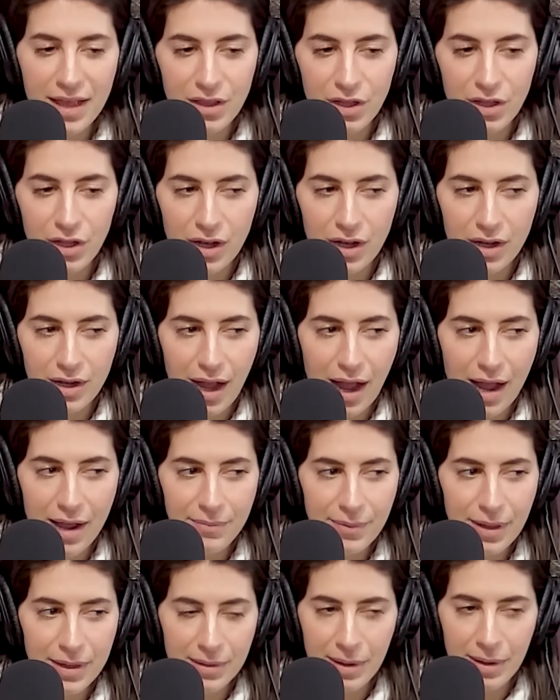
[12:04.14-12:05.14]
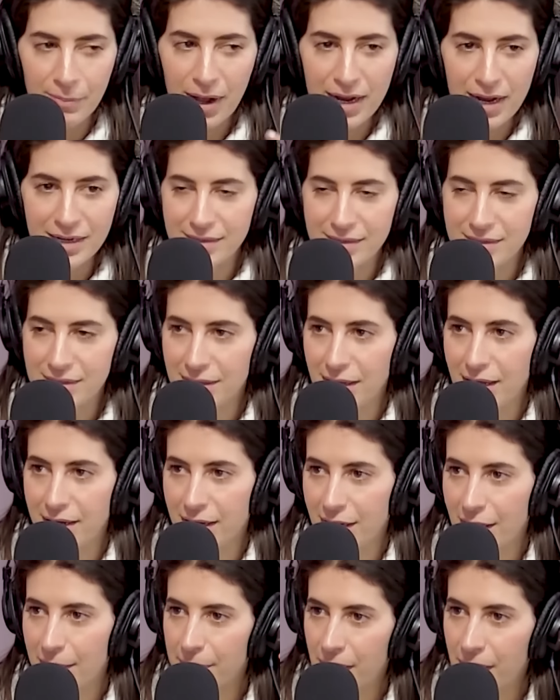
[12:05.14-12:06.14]
look. I'm like, Mike doesn't like
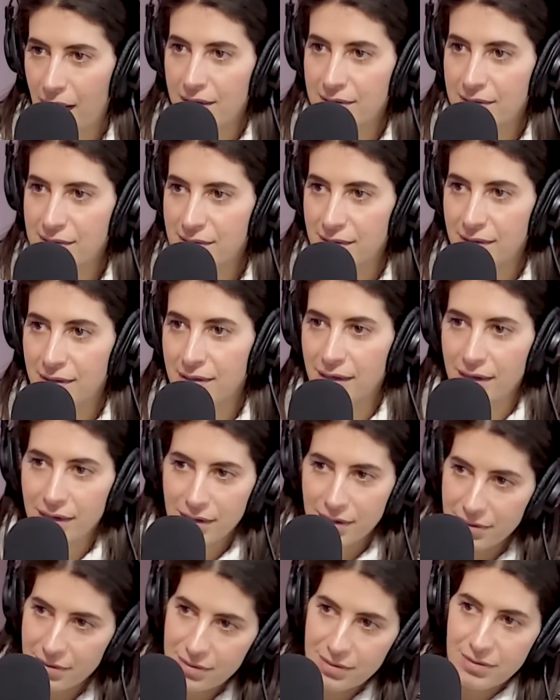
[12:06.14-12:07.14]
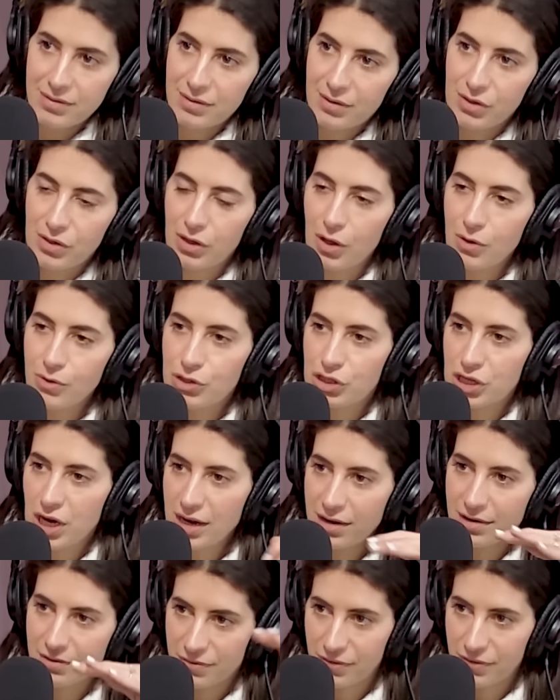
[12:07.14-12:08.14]
it. I'm constantly like, close
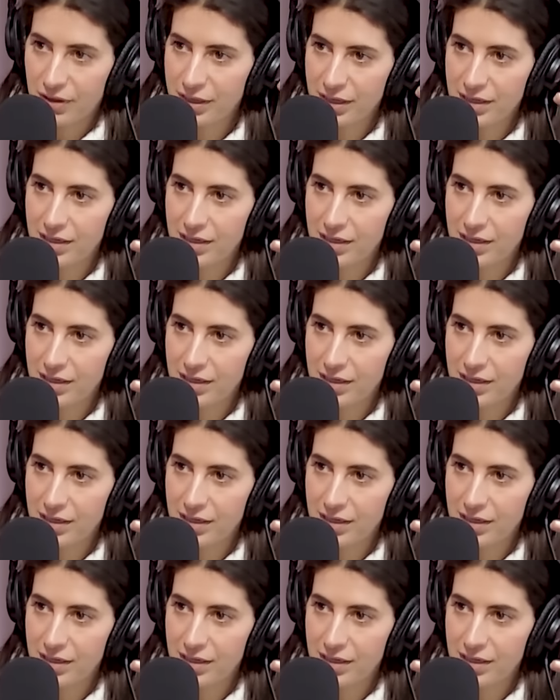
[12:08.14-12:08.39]
shave, clean